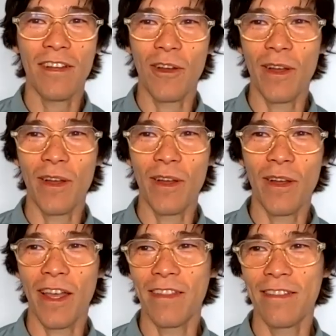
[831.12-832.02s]
you know,
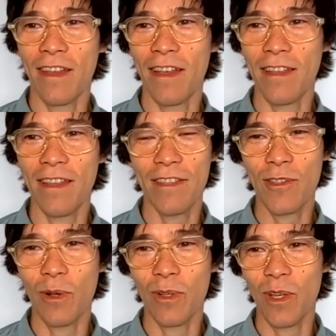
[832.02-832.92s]
and
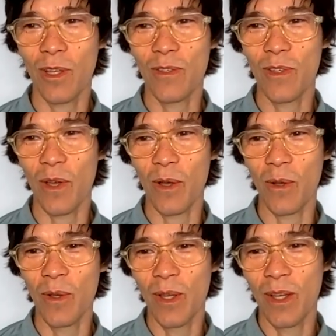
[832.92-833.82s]
it's all good. So,
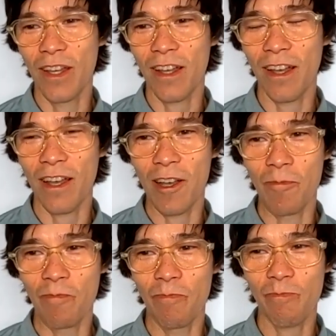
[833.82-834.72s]

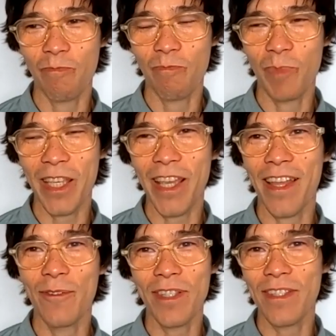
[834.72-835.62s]
but yeah,
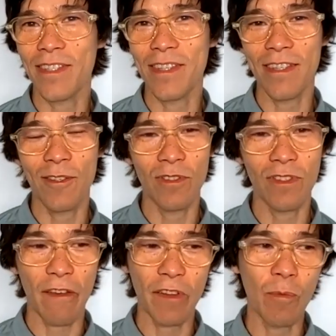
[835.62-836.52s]
the rest of the season is
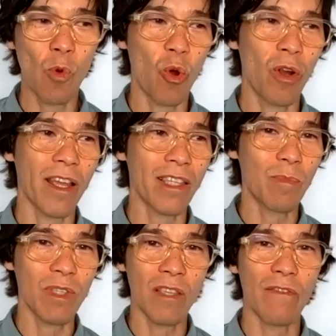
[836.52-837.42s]
definitely more like
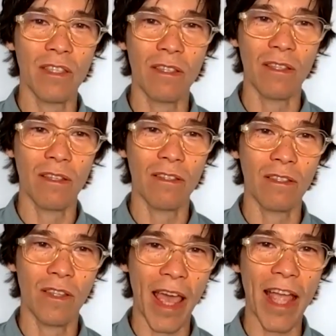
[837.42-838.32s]
specific to
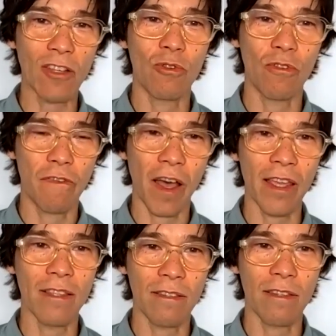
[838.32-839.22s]
the actual
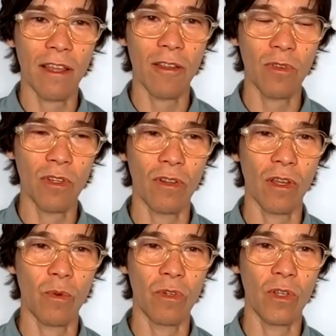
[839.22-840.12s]
fights that, you know,
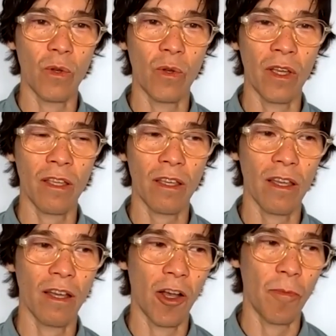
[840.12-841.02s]
that we're doing.
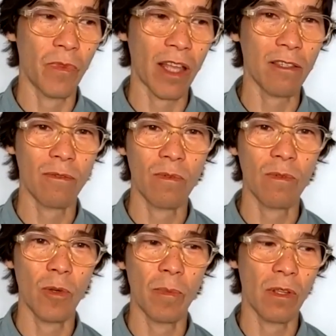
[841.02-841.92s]
That's,
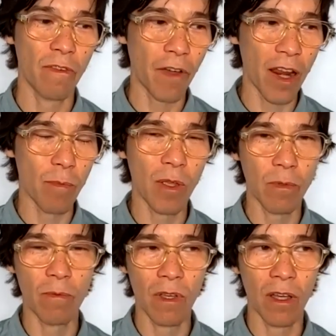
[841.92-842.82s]
you know, the
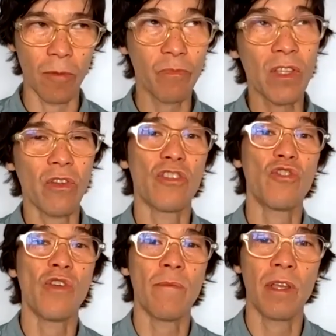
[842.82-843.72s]

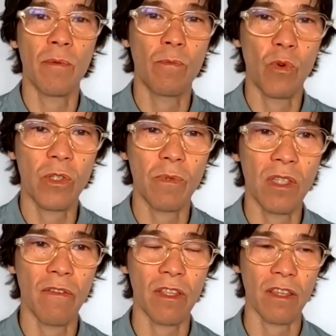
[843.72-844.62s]
training becomes more
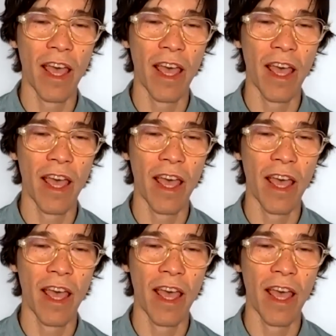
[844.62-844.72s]
specific